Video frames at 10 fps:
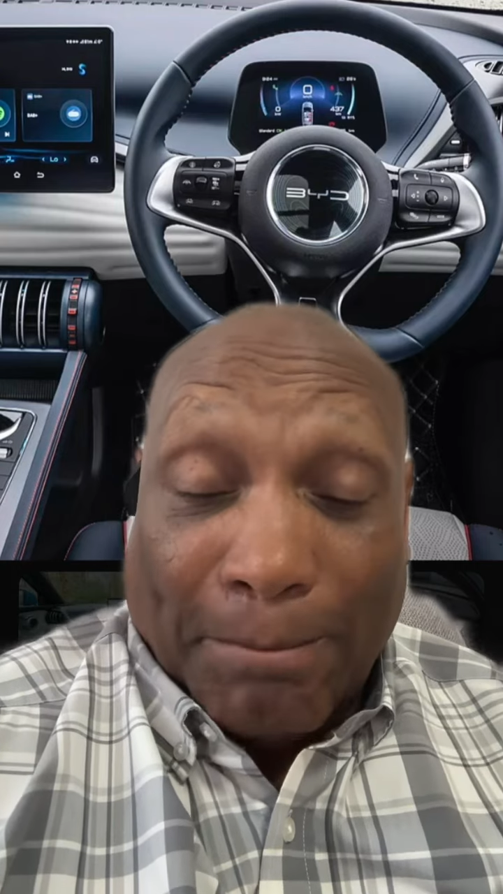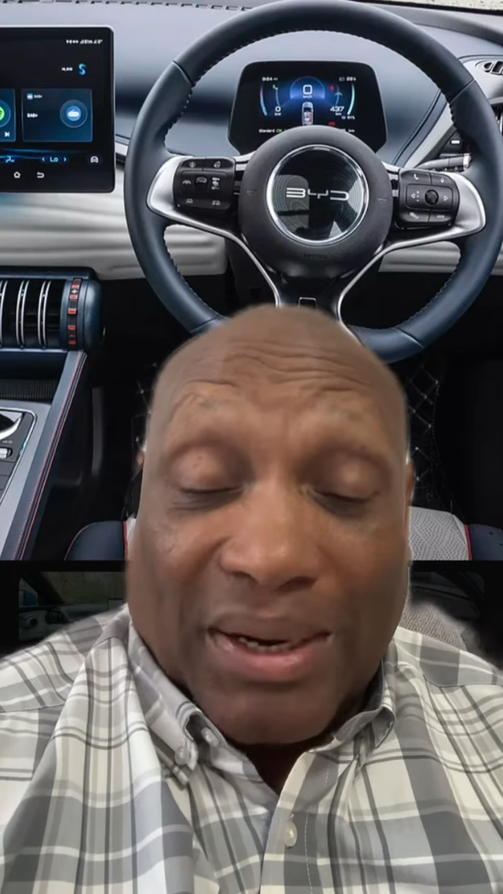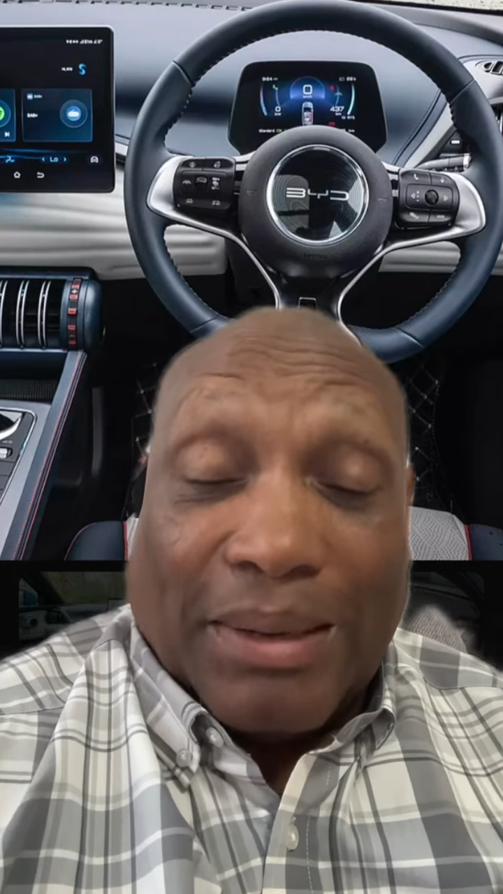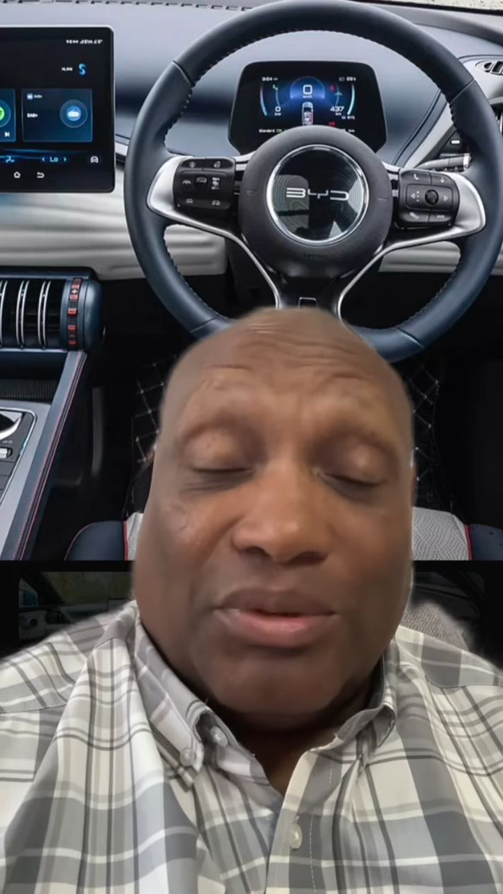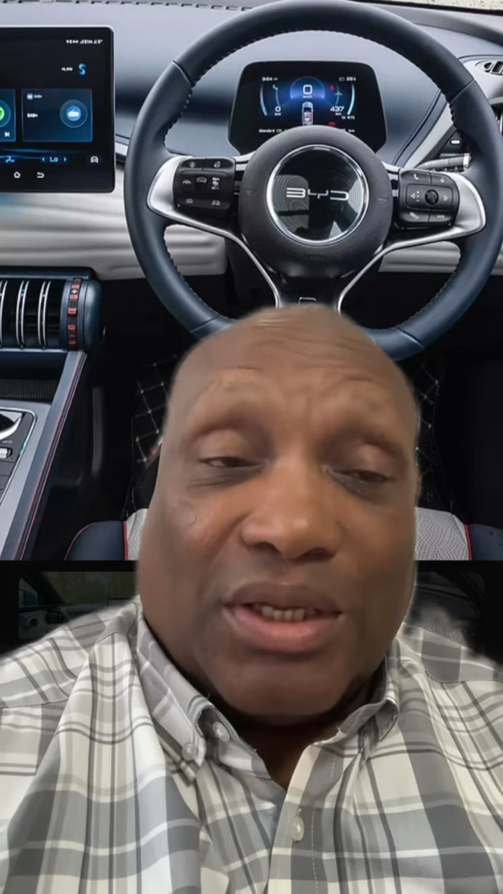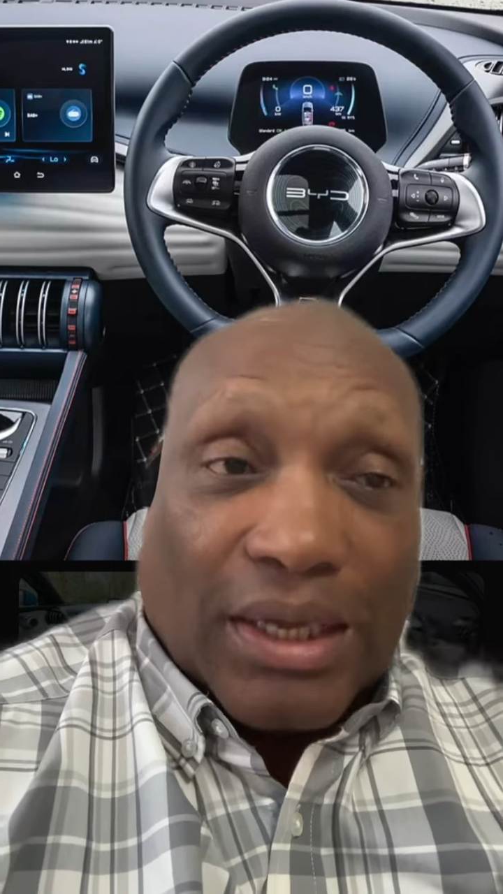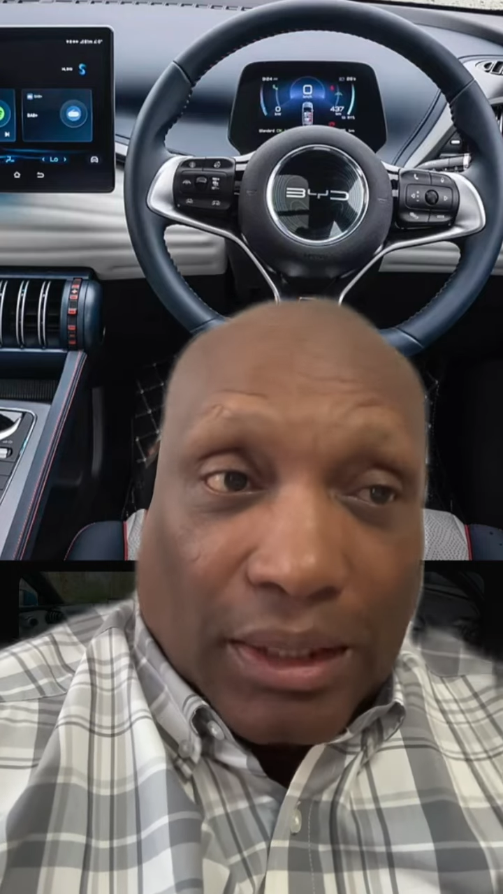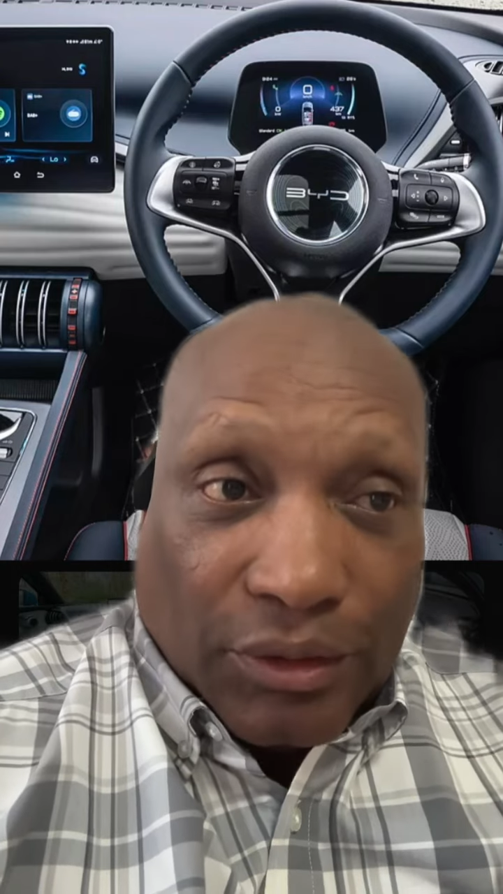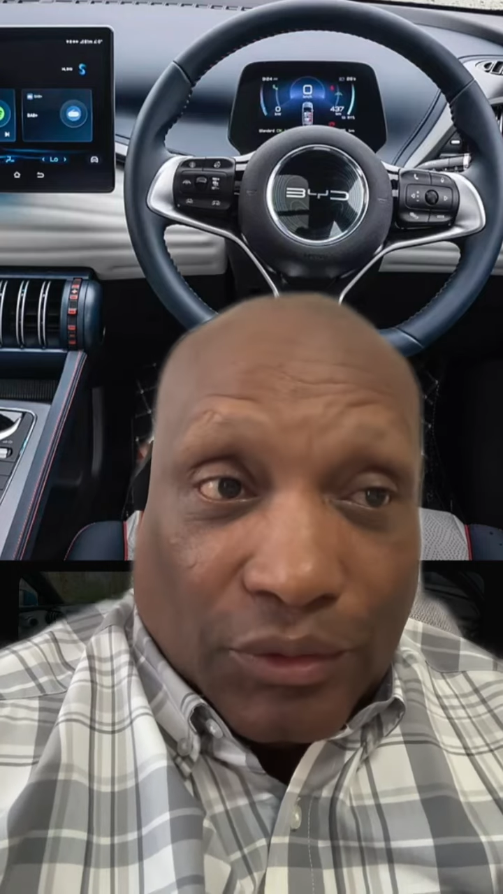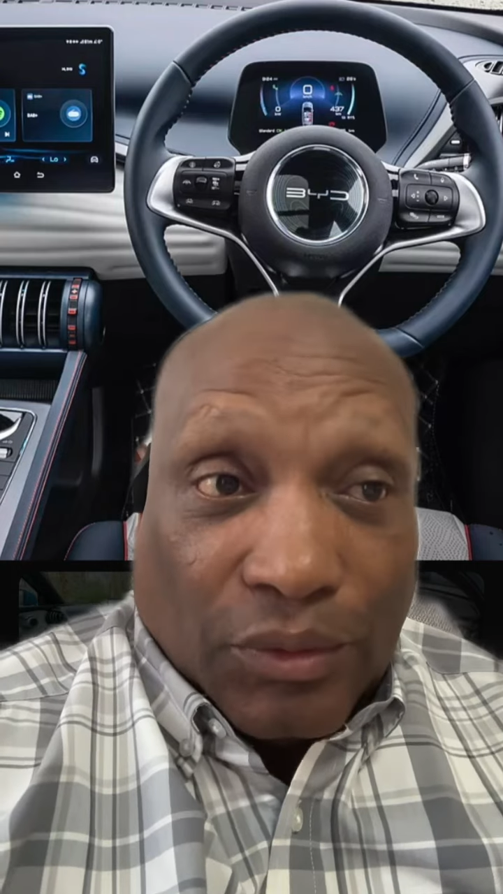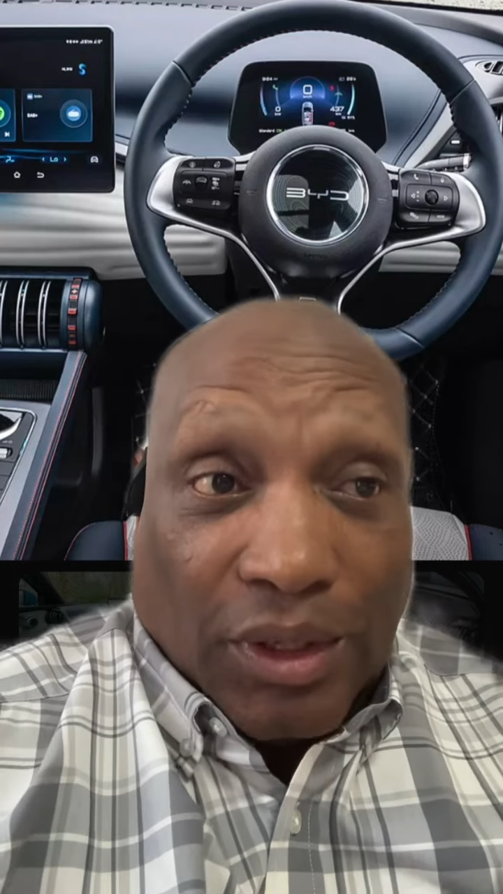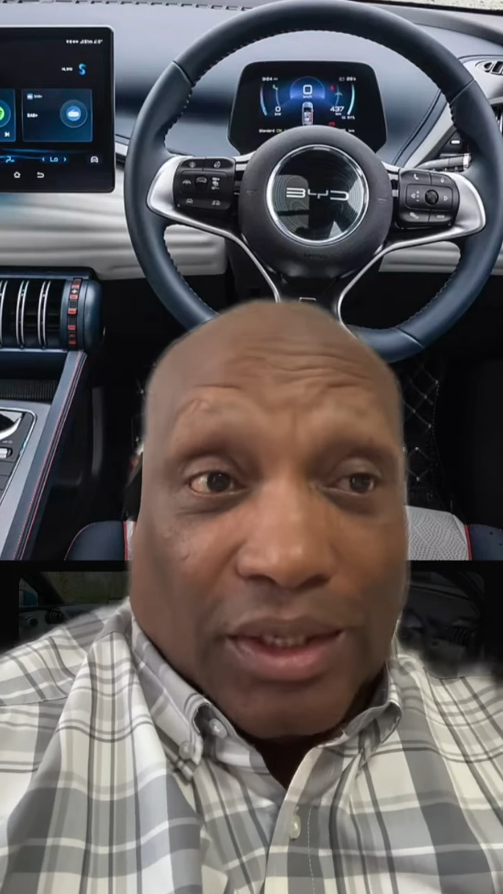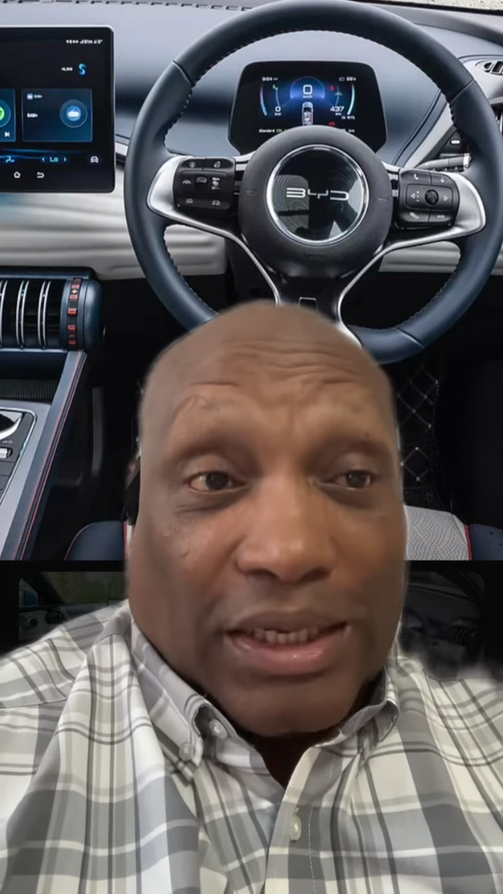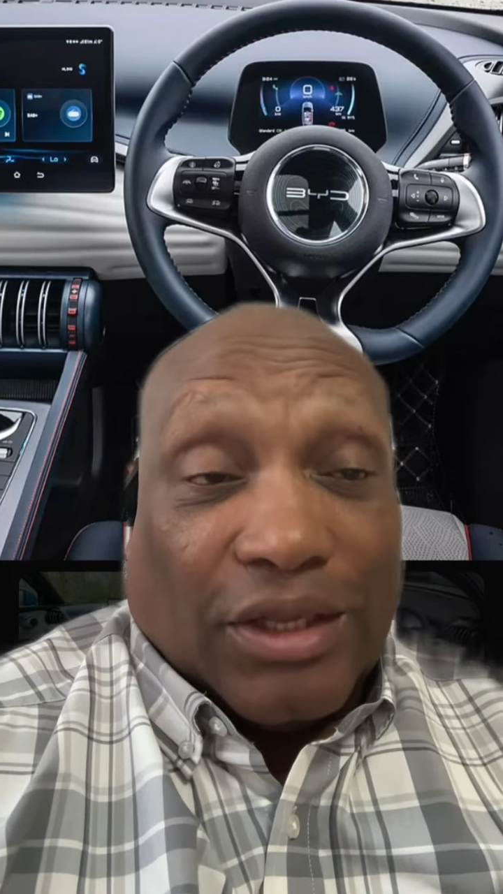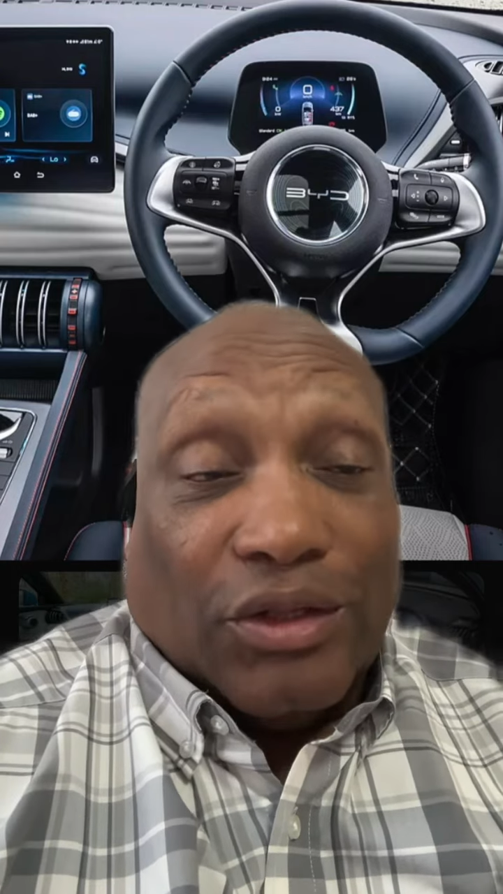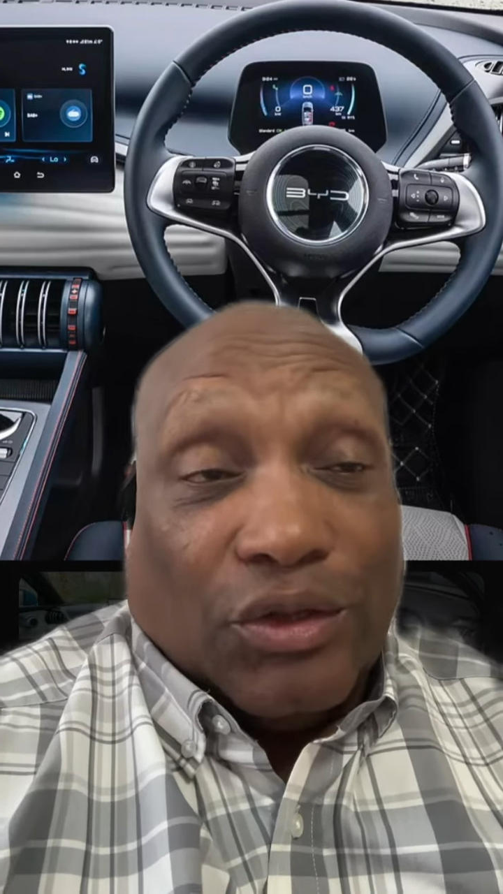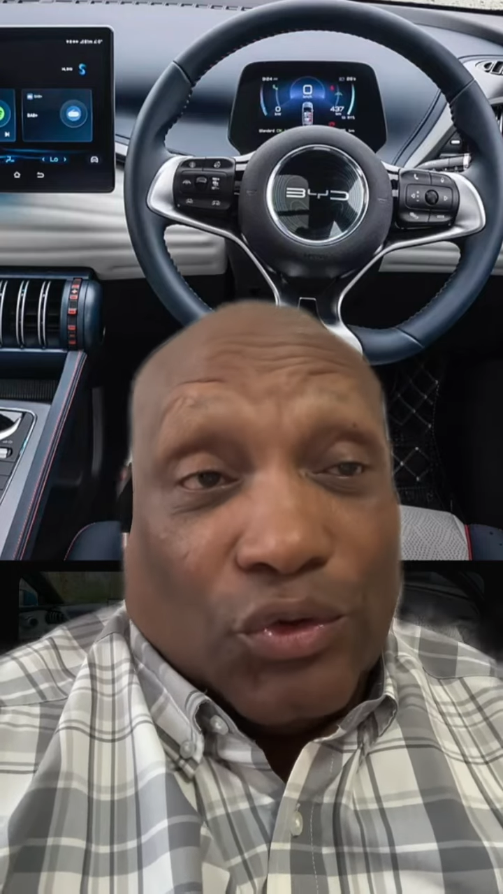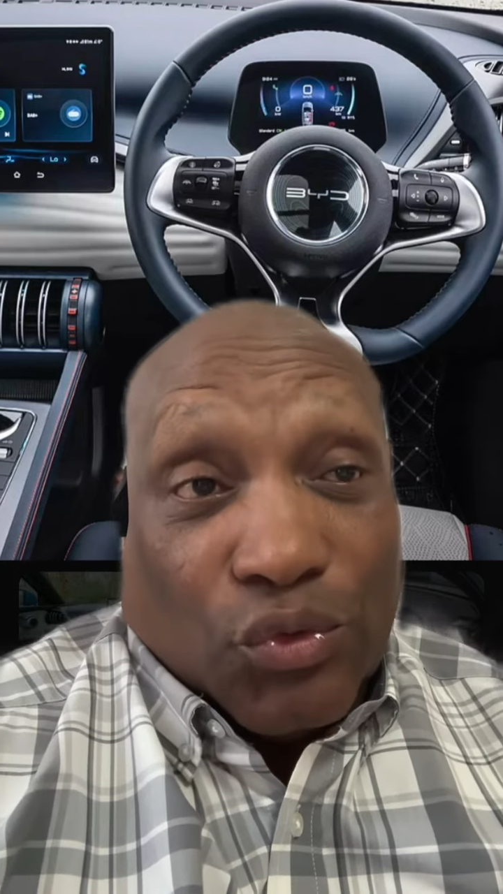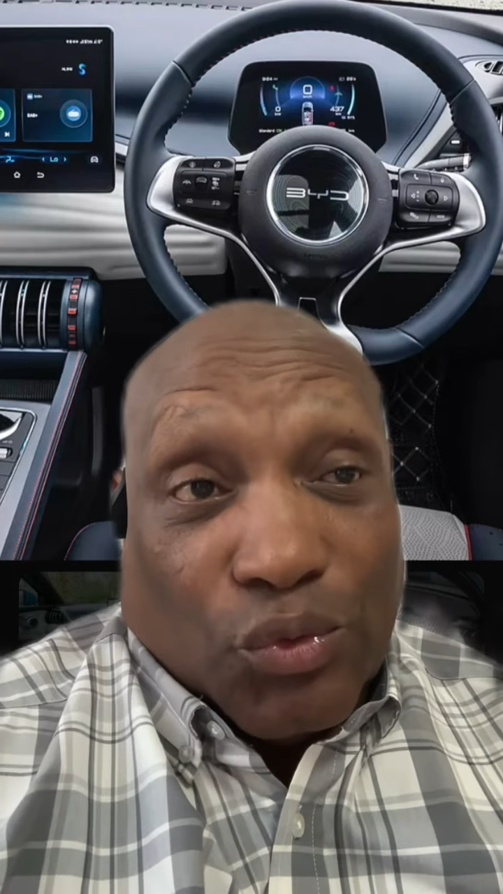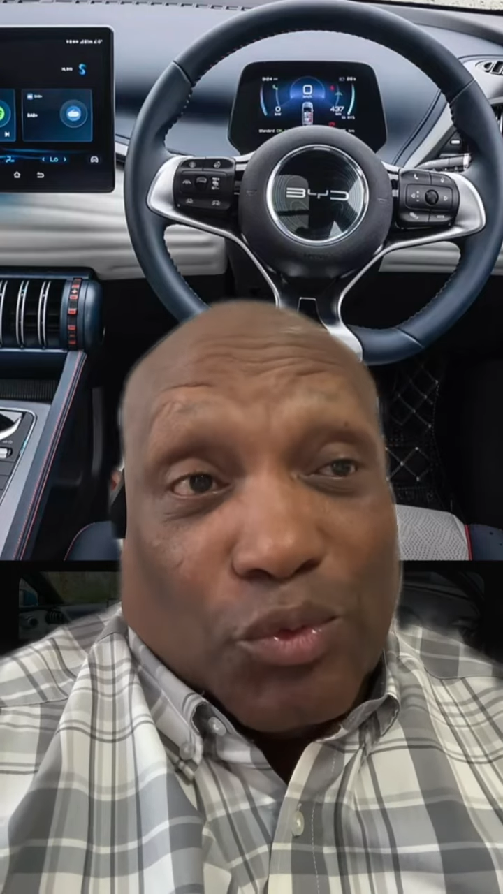but I'm telling you that
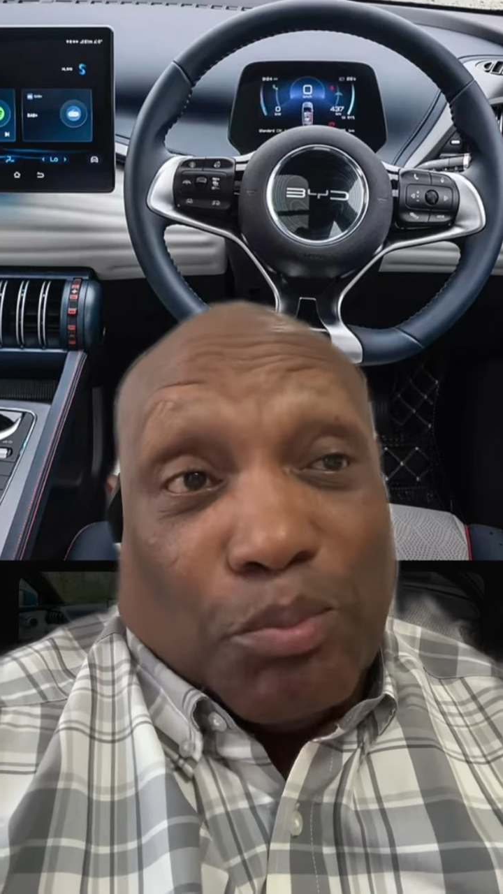you